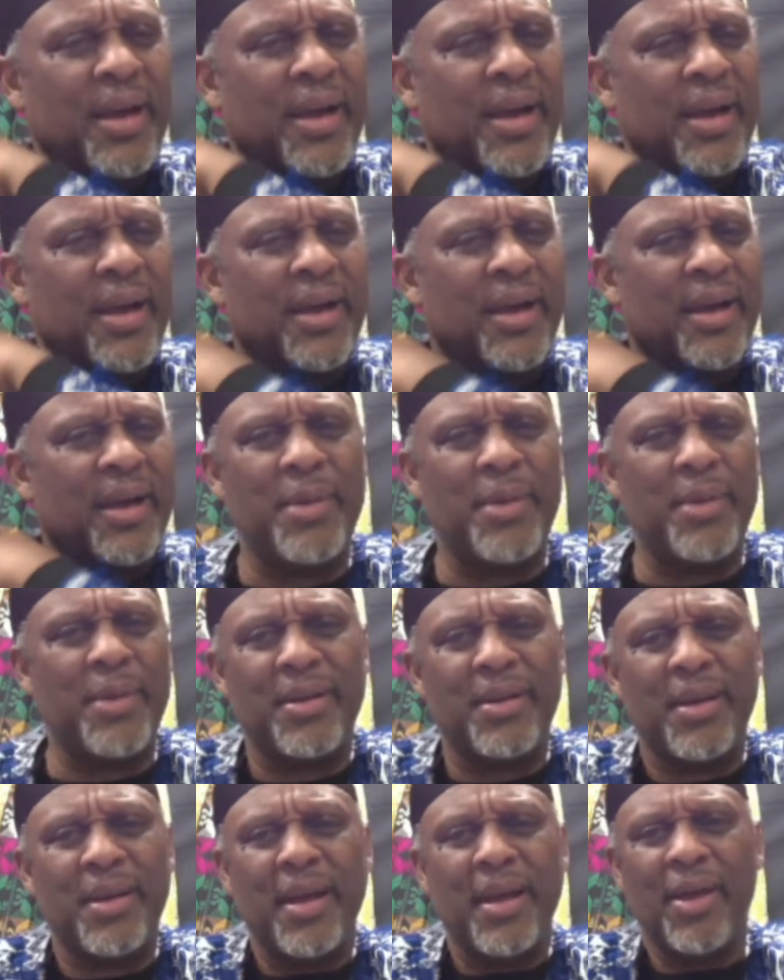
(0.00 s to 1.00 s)
I
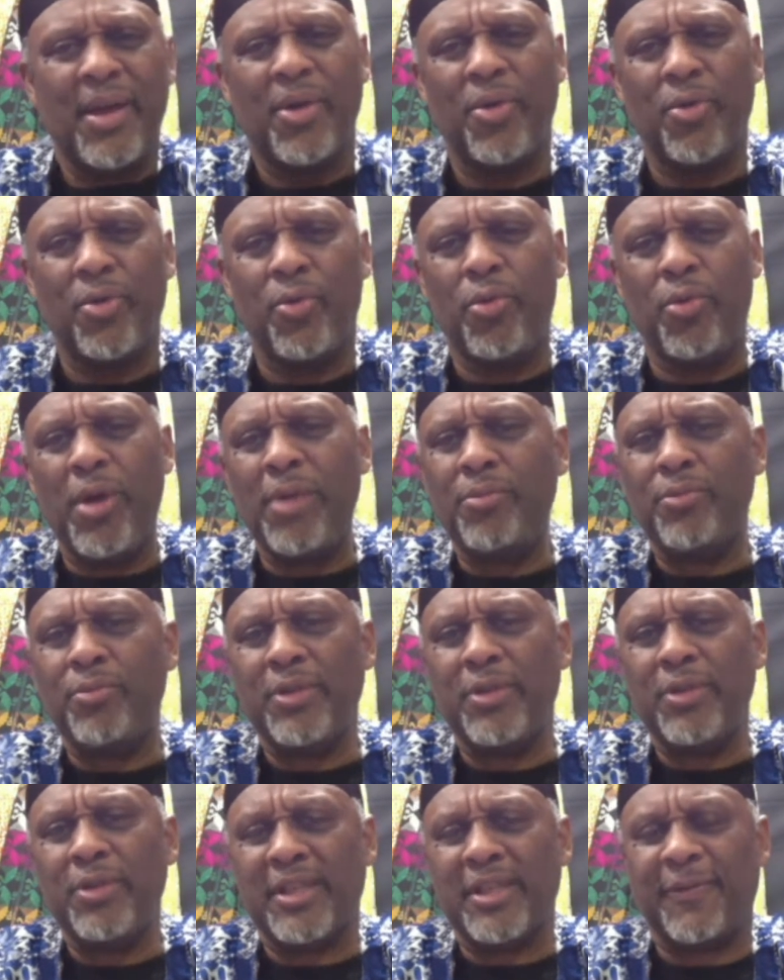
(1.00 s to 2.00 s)
mean, what
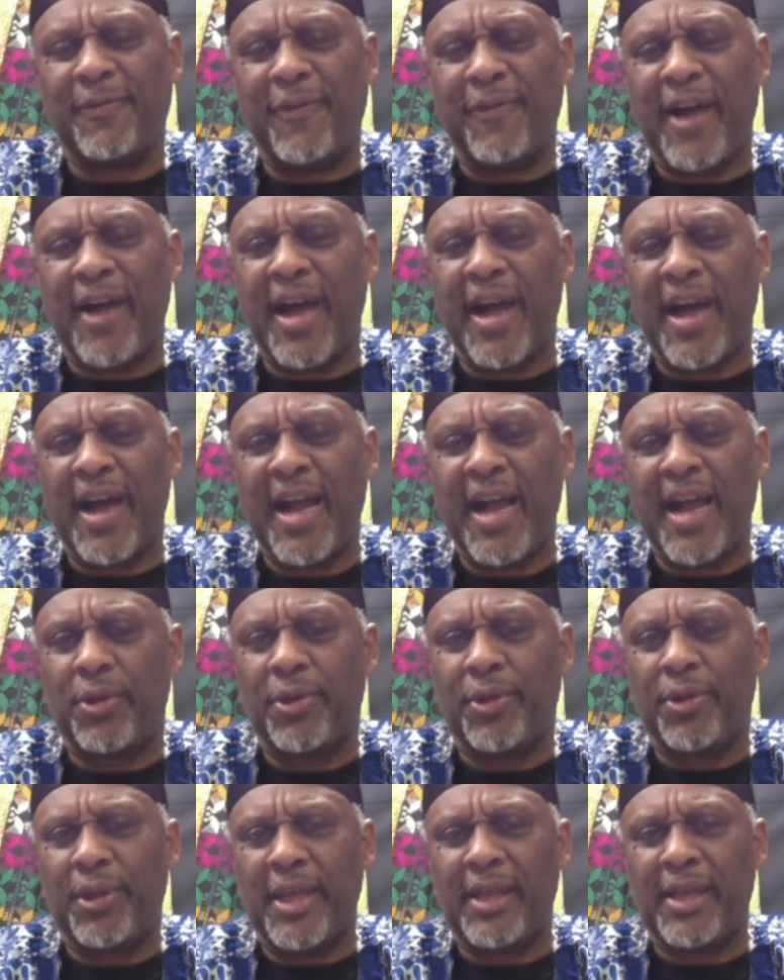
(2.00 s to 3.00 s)
was fine
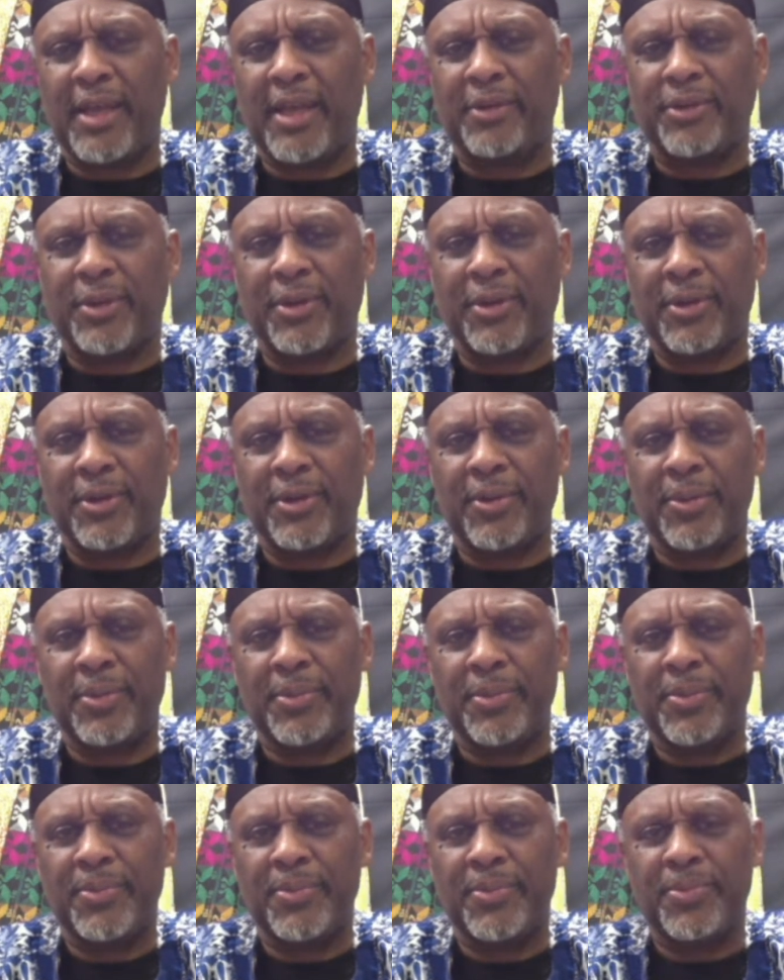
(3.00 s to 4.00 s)
with Hitler?
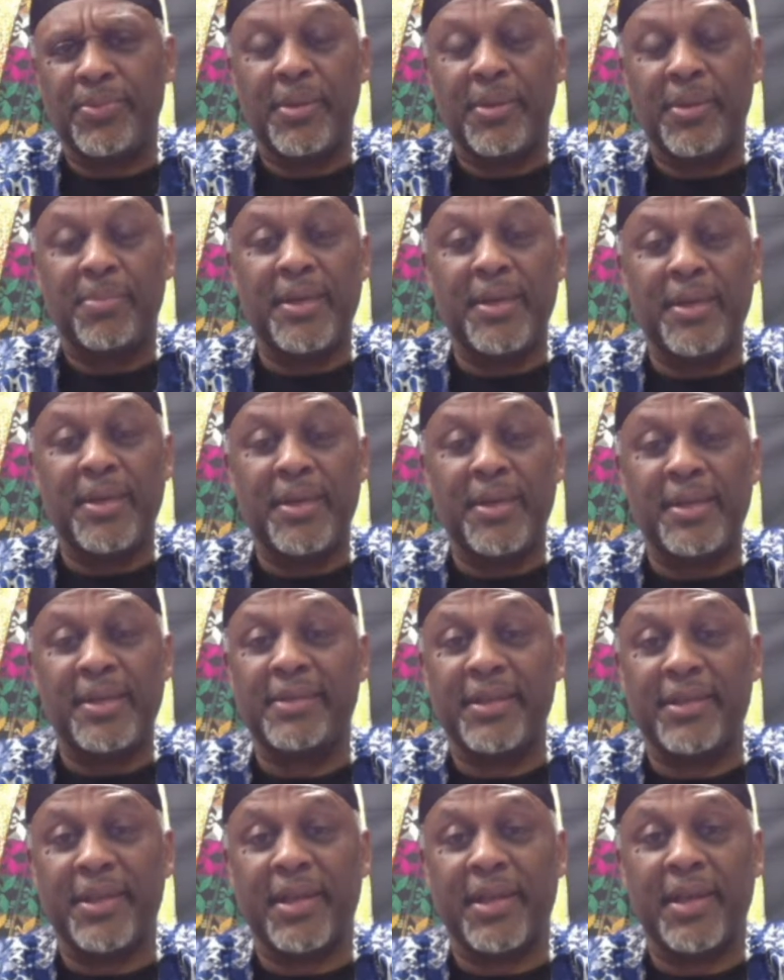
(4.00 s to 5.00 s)
Basically,
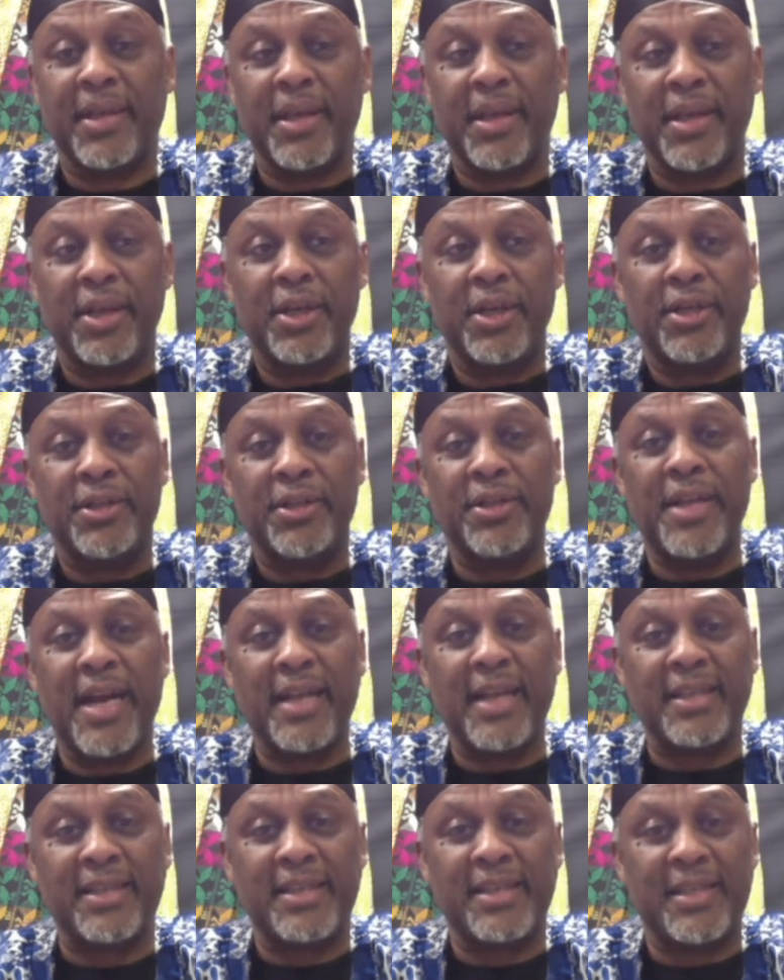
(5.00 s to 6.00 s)
the
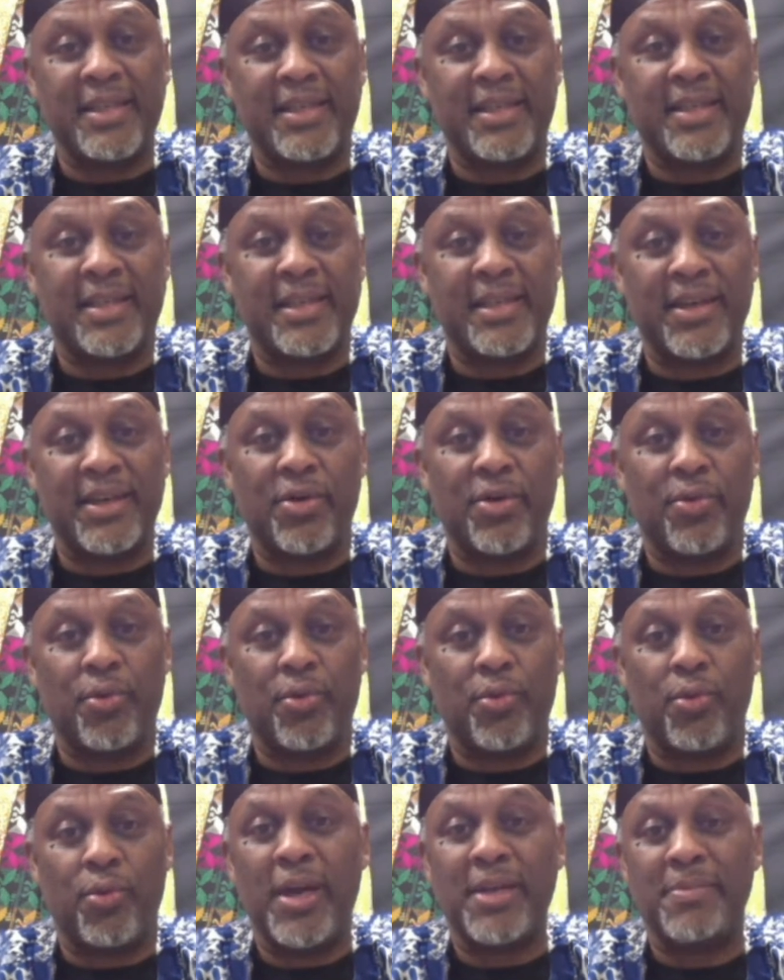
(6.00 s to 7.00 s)
Nazis killed
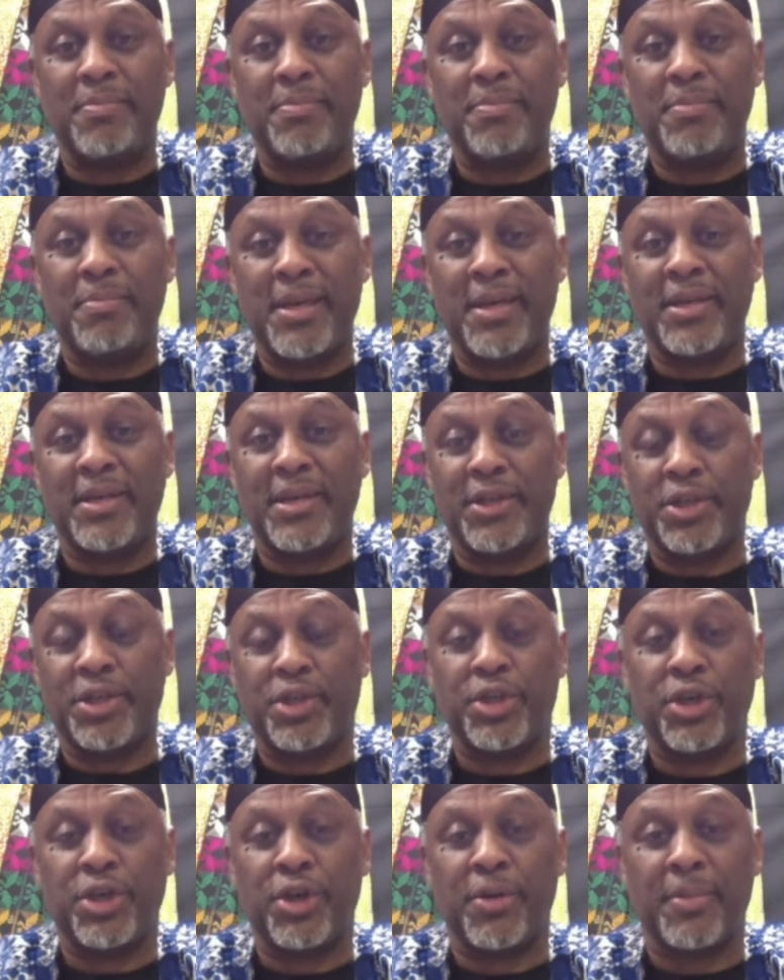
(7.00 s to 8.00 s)
1 million
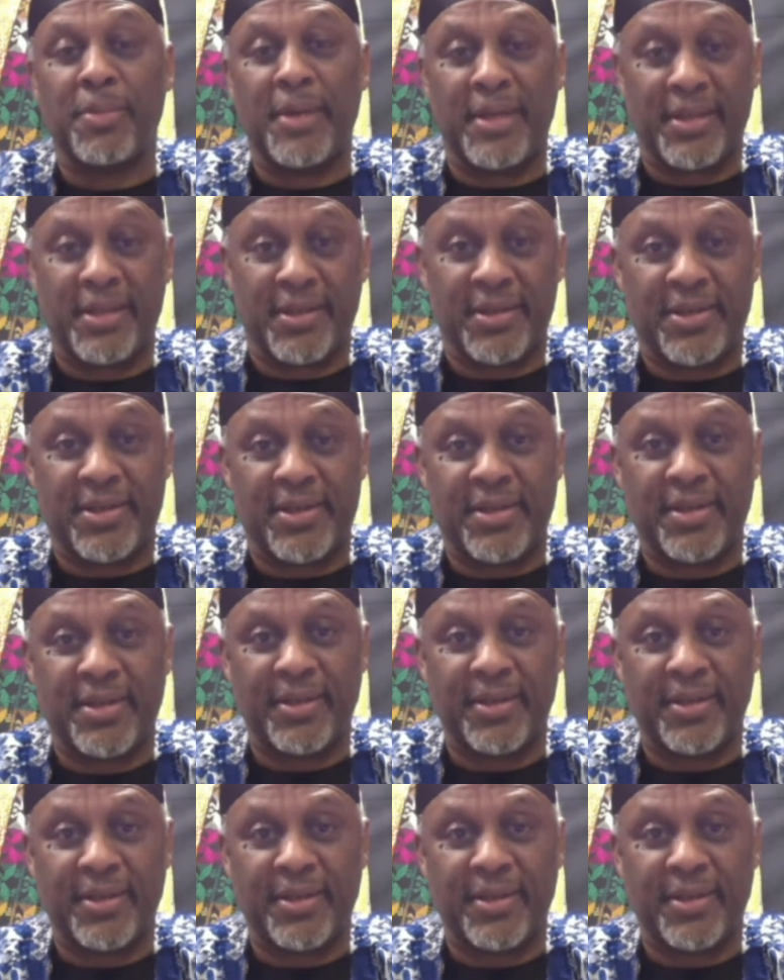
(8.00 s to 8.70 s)
Germans.